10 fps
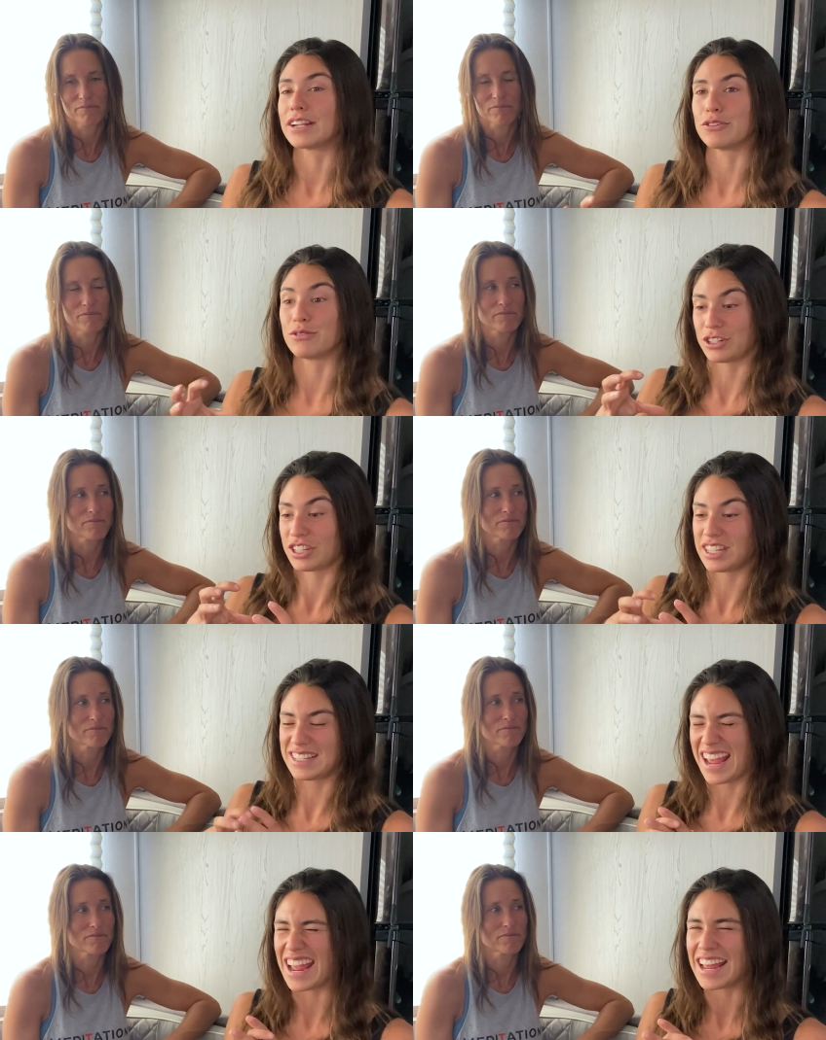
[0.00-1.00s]
Speaker 1: to just
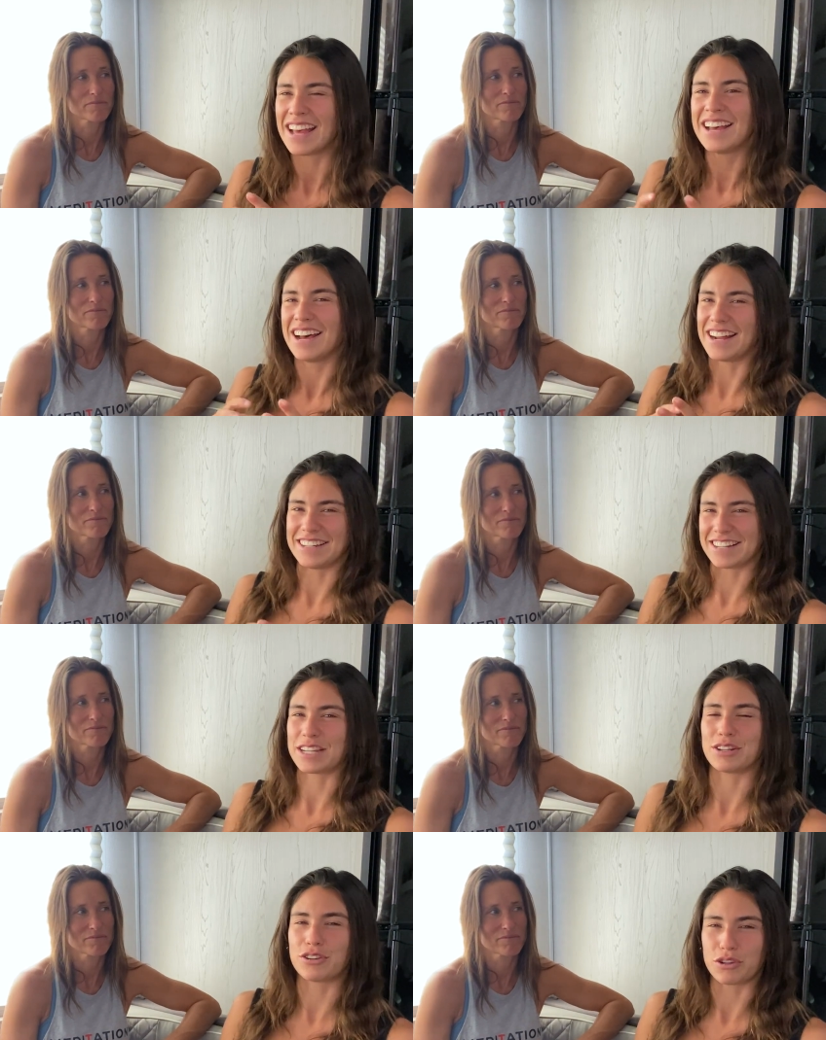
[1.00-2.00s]
stay
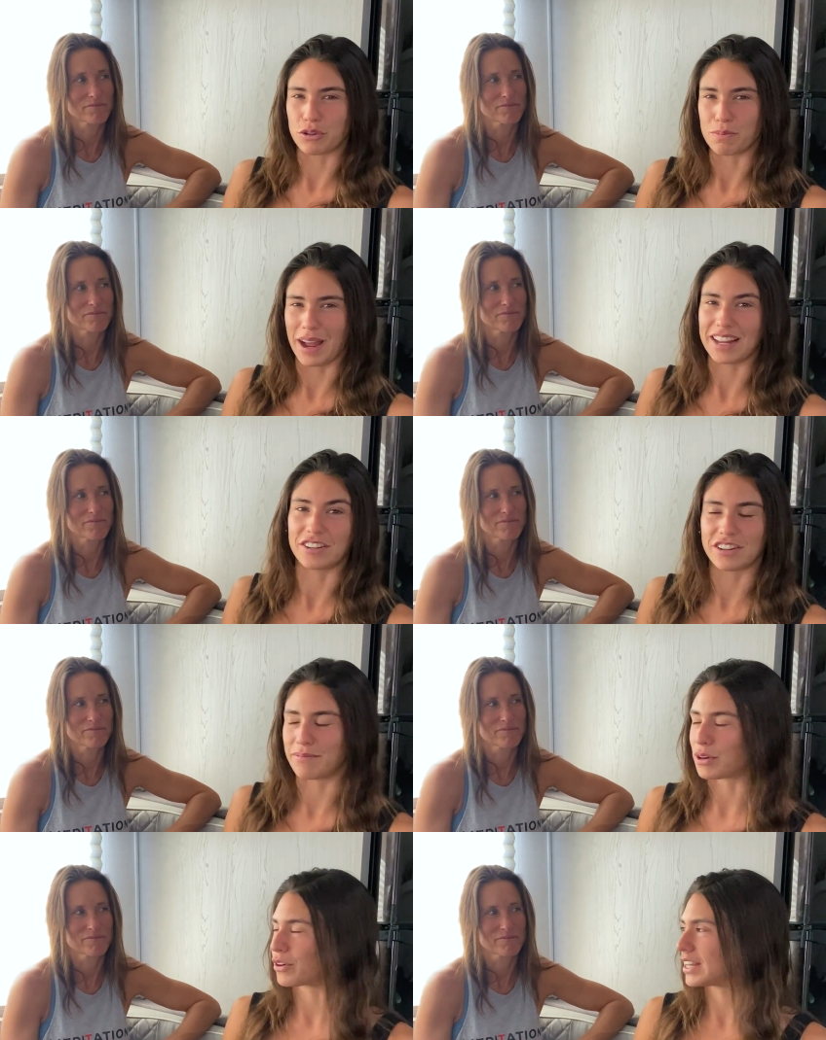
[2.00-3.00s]
addicted to my
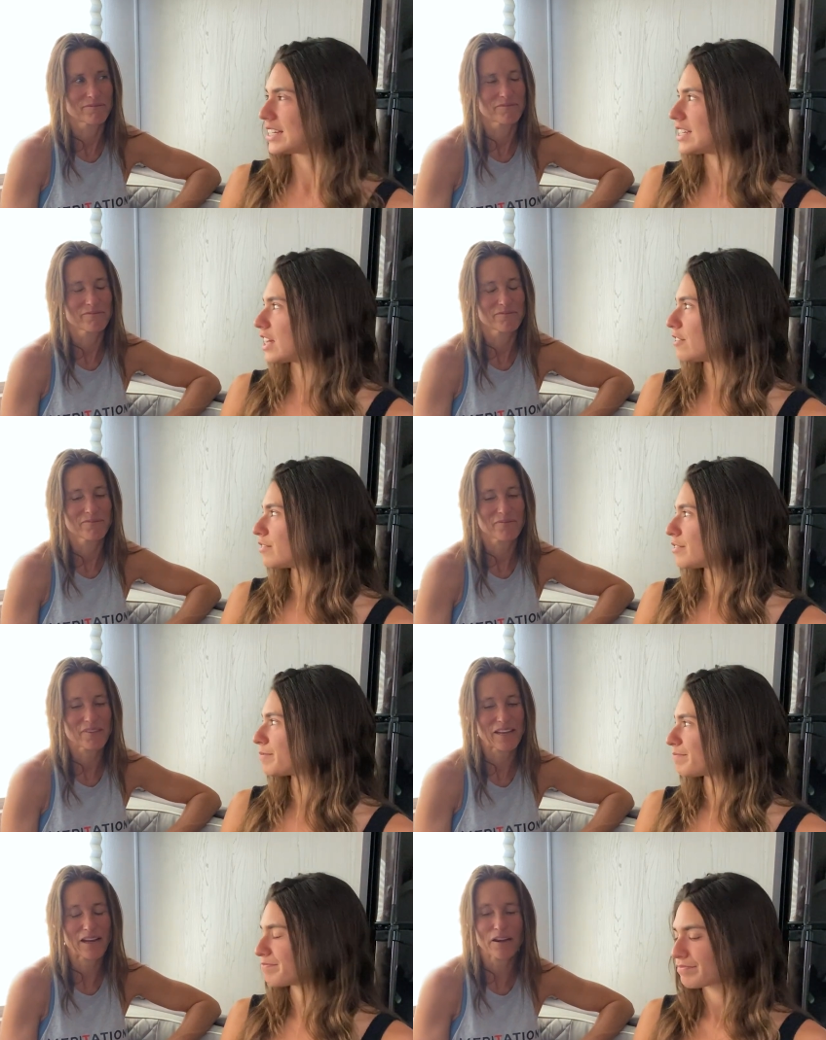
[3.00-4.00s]
achievement oriented self.
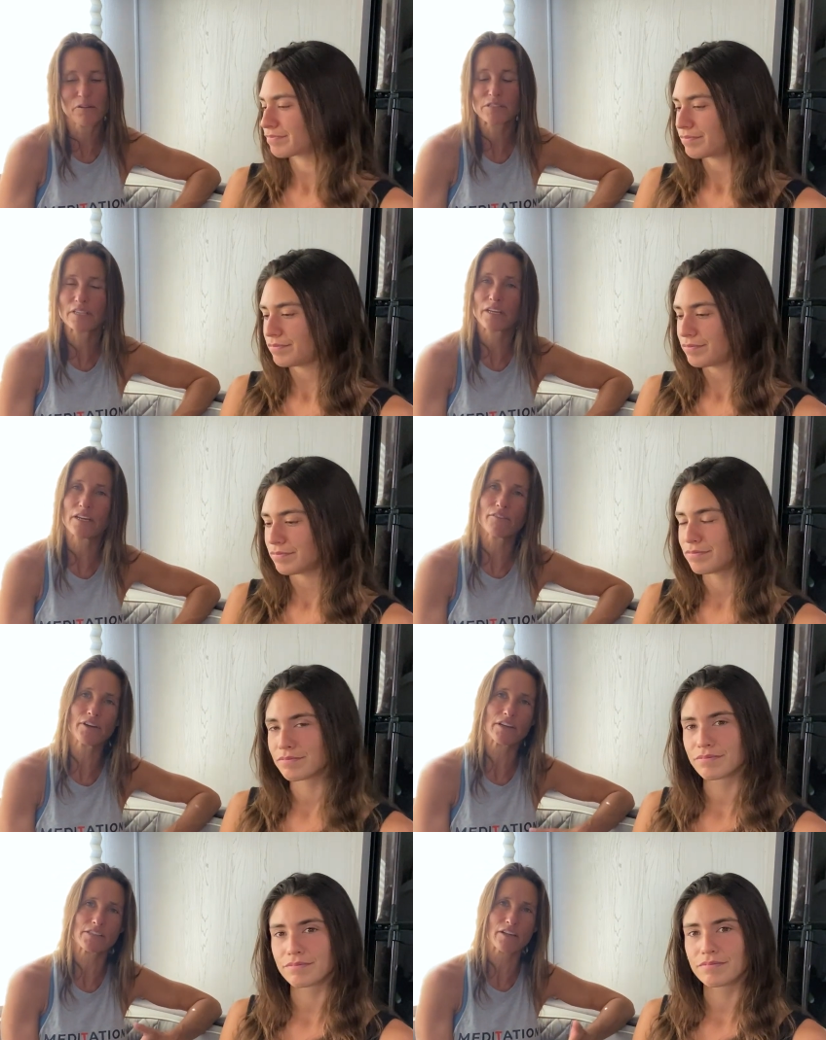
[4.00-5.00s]
Speaker 2: Yeah, I was thinking
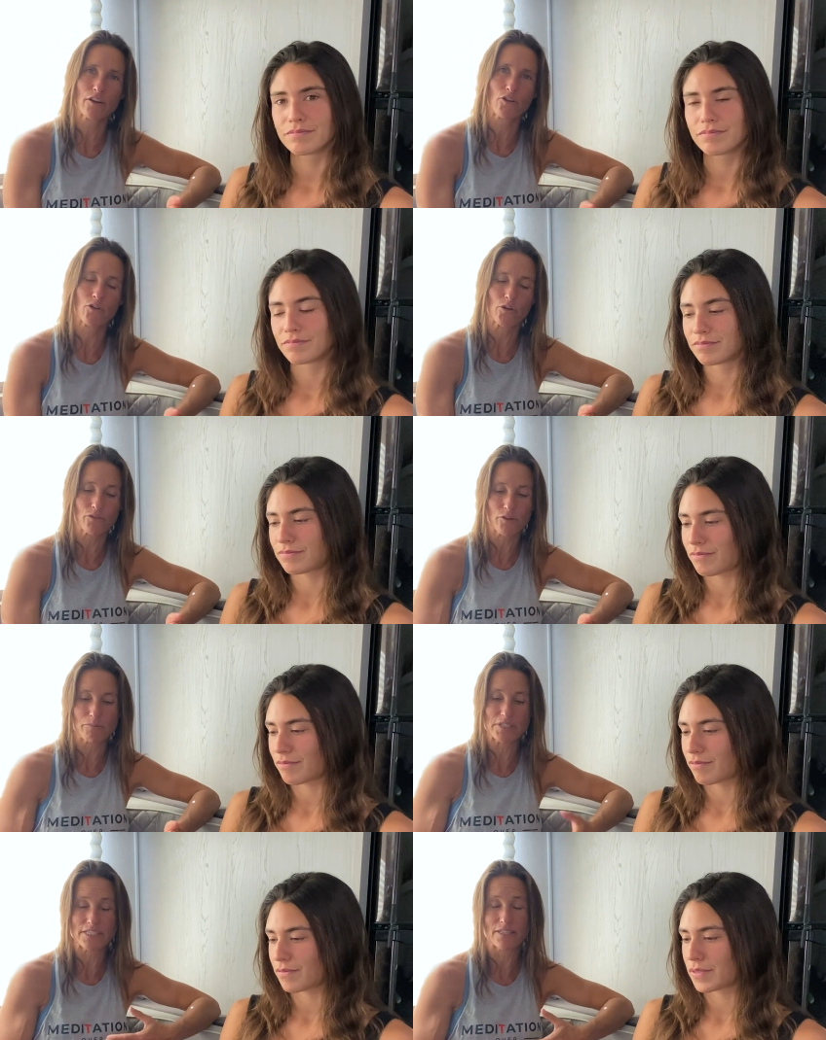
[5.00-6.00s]
even as like a growth
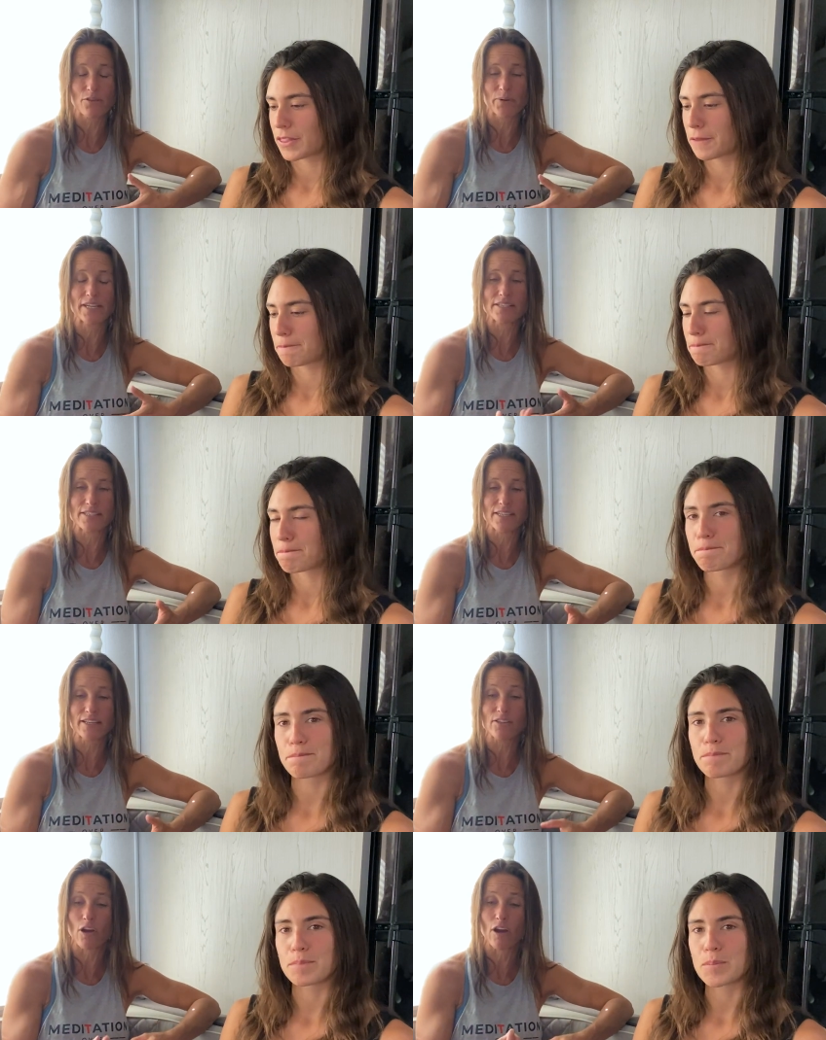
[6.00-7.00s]
from three to
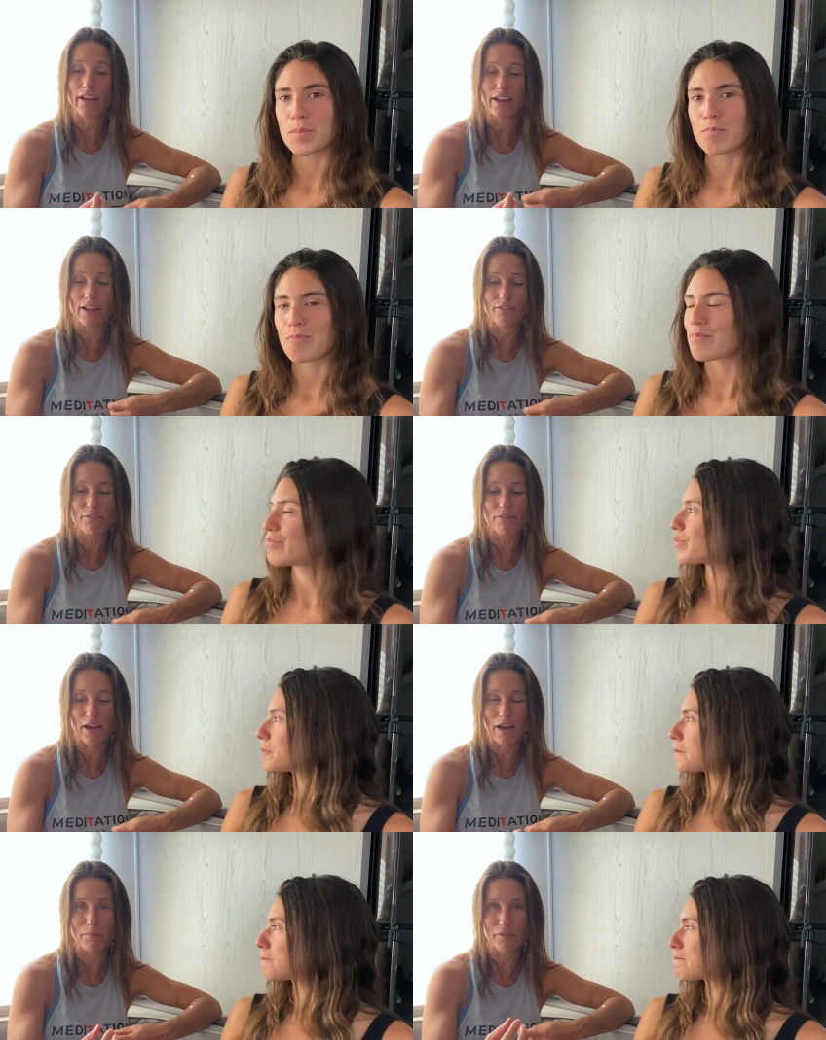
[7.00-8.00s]
six, if
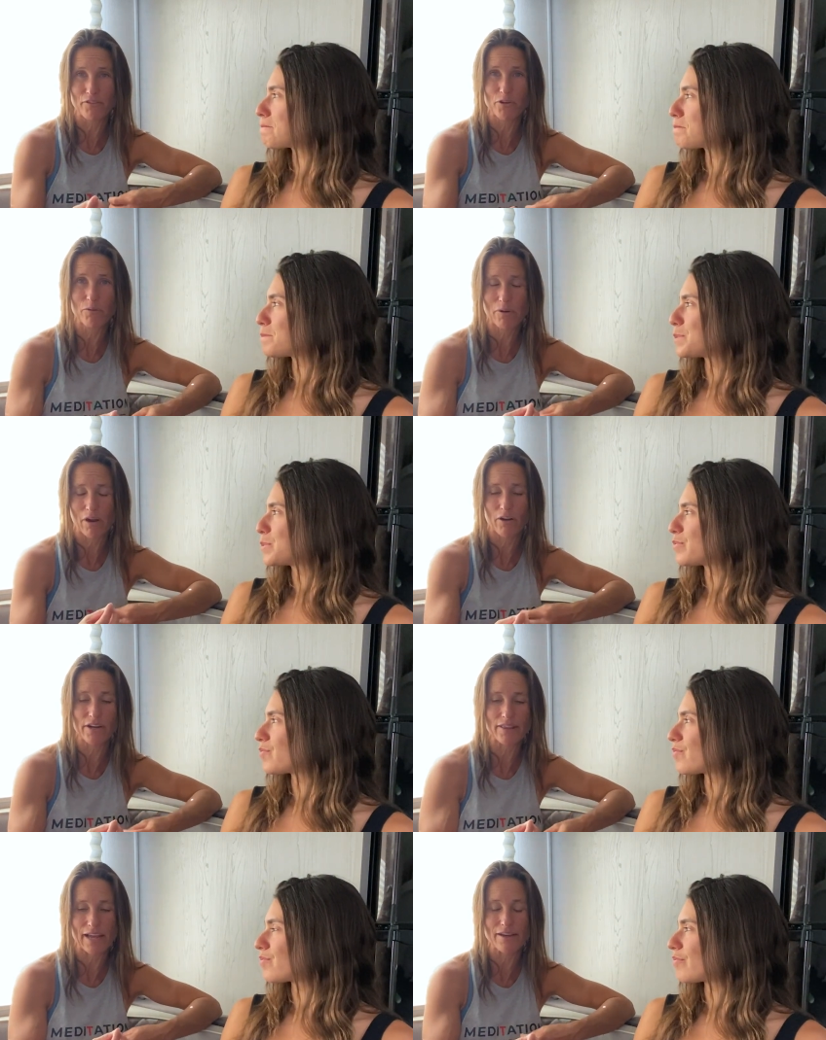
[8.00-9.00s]
um, if you are
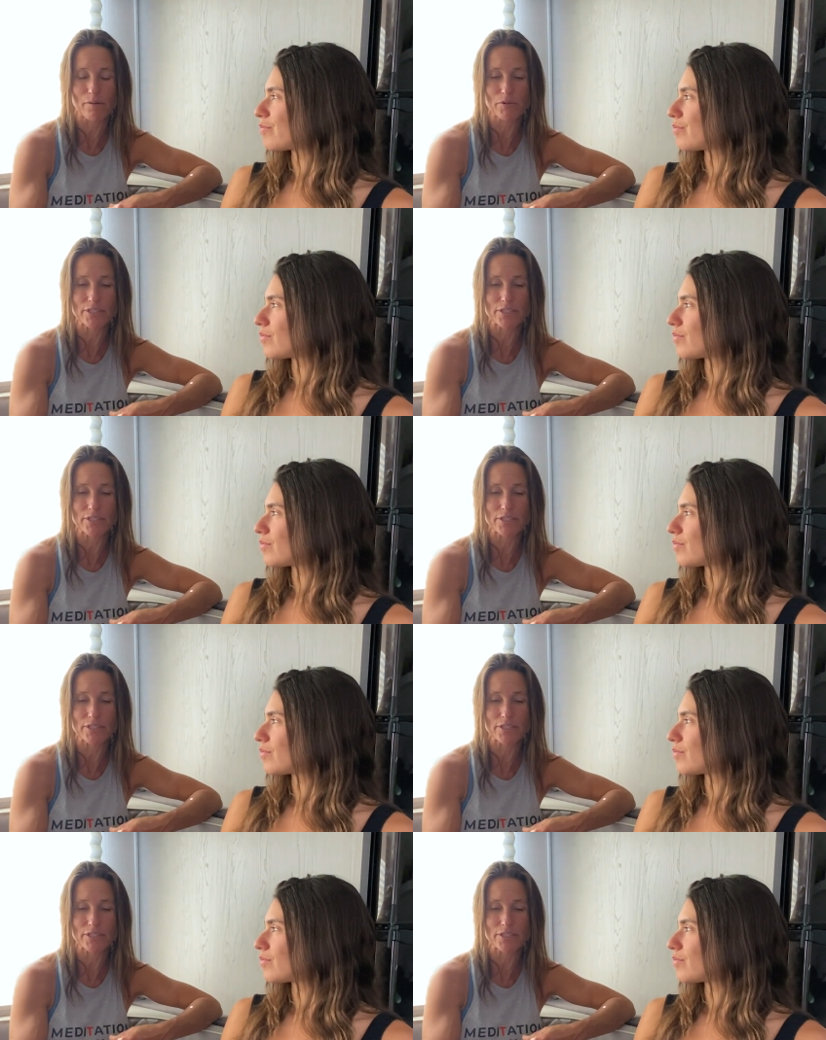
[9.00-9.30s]
in that number